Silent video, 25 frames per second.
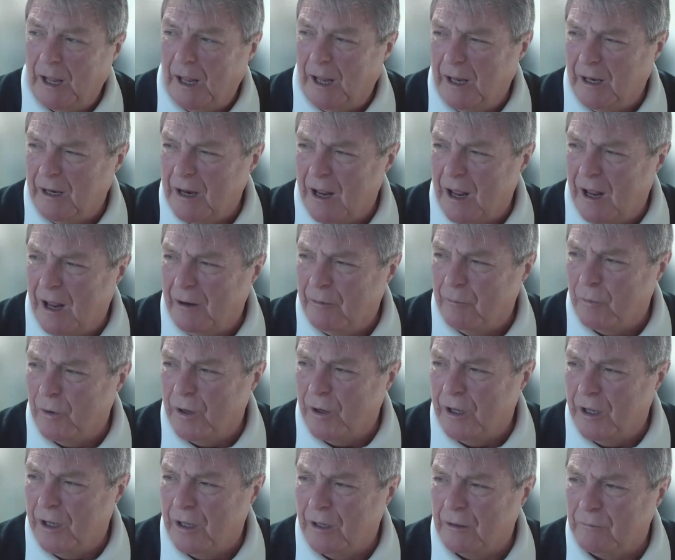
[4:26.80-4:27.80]
and
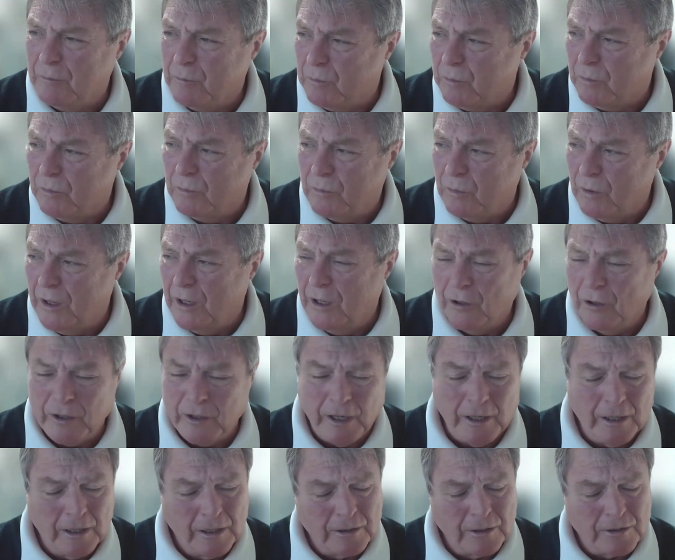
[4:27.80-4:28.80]
we're
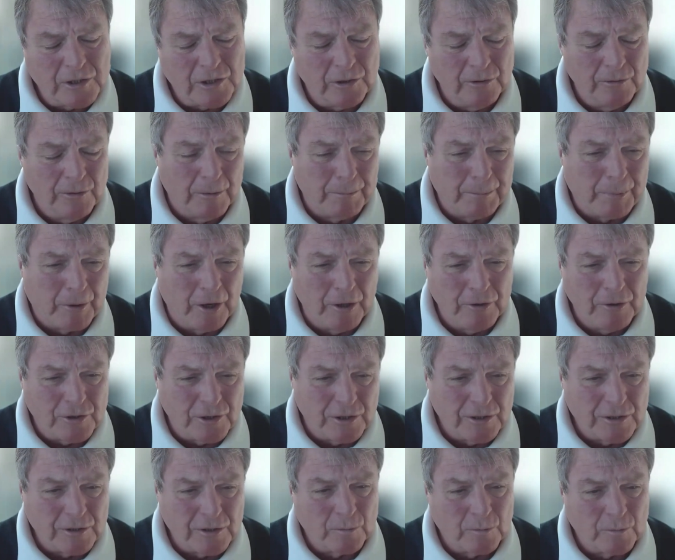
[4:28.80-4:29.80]
looking at two
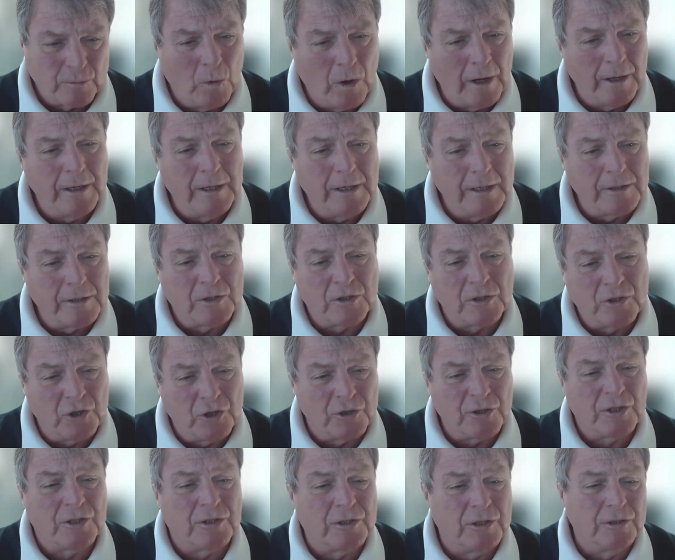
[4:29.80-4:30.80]
approaches. One is
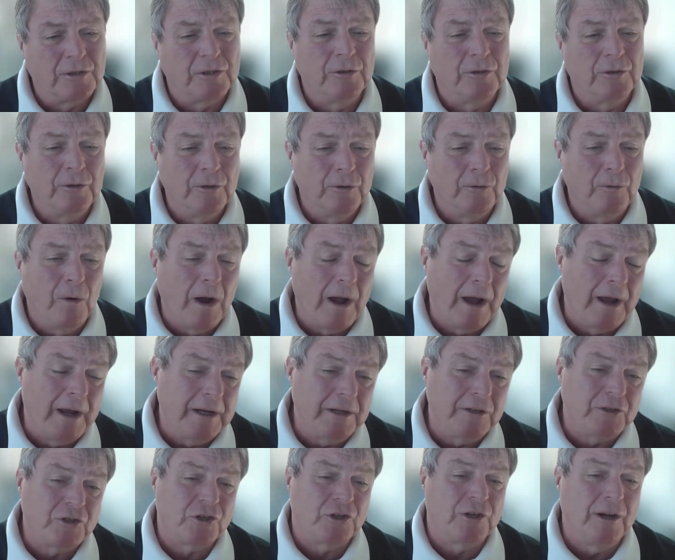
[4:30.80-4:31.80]
just to do
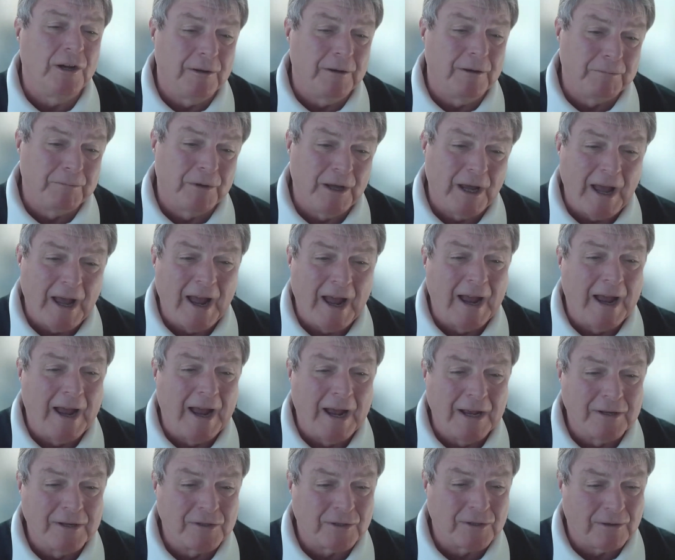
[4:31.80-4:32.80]
a chip that
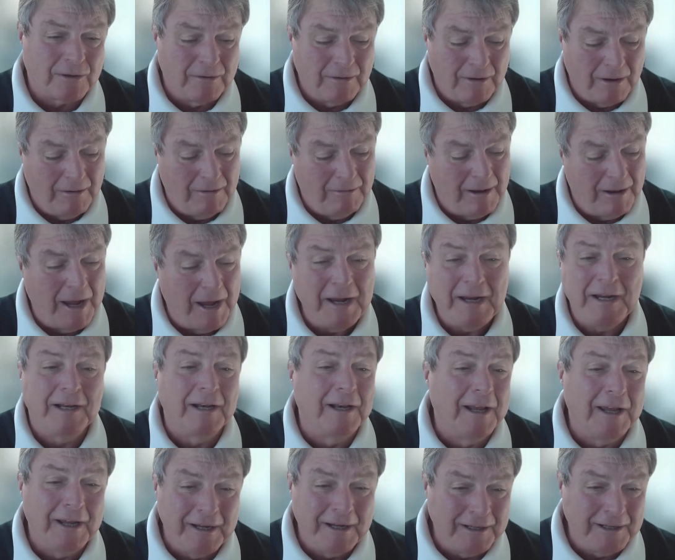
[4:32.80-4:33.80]
has
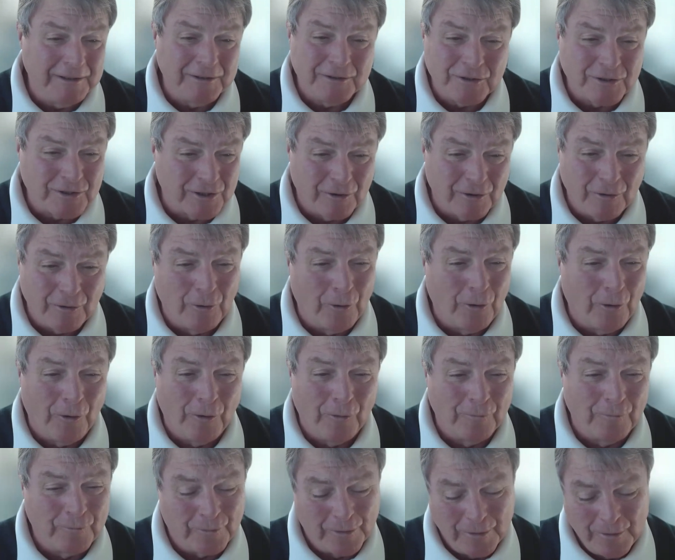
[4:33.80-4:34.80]
8 lanes
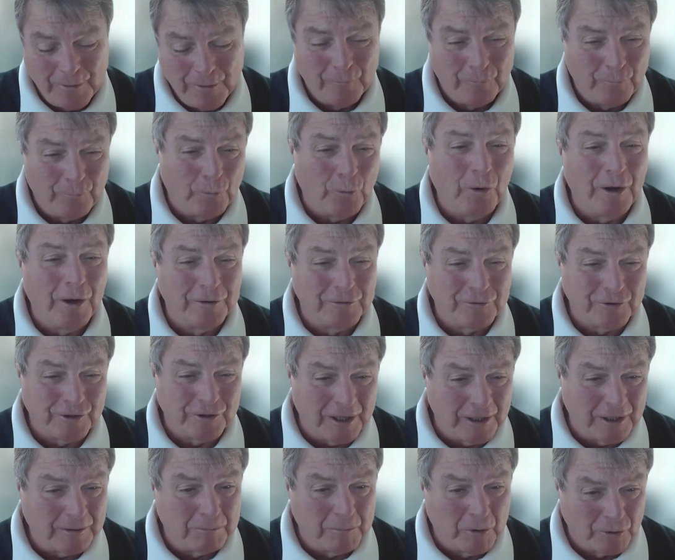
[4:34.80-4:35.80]
of 400
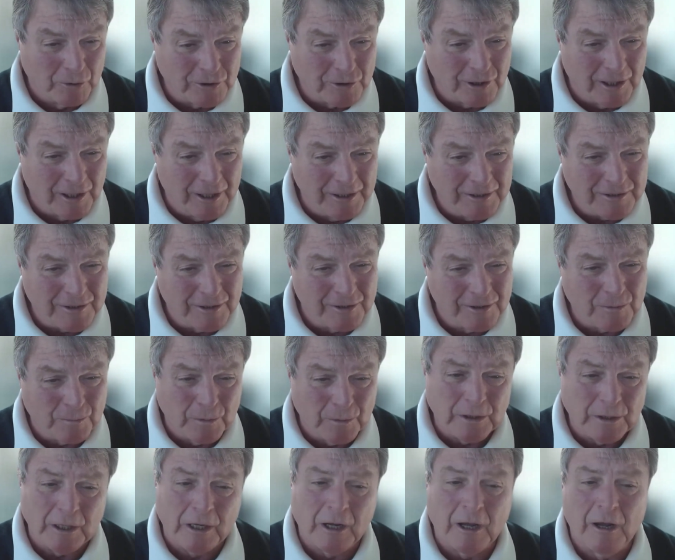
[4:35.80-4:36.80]
gig modulators
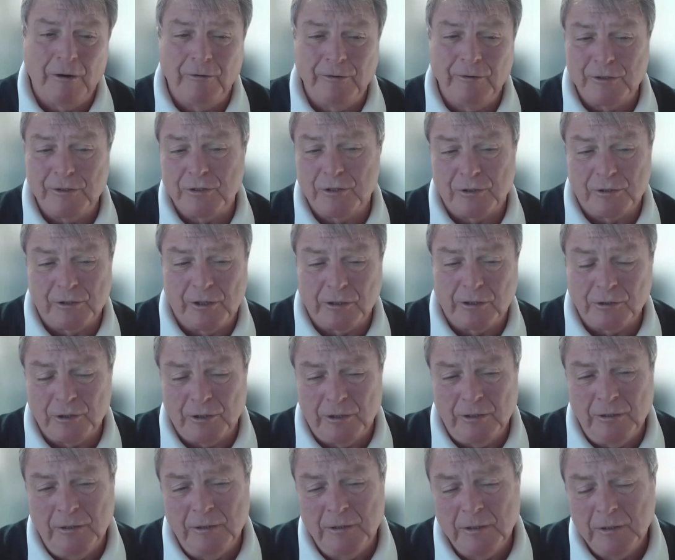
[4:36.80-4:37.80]
with the current
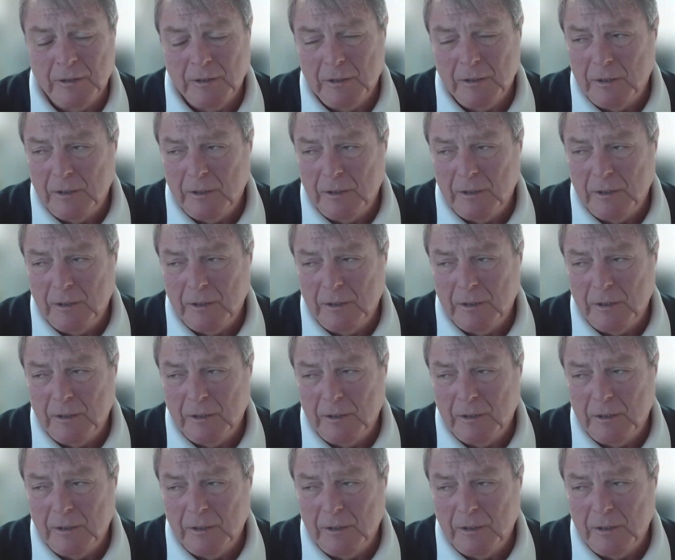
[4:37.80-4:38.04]
structure.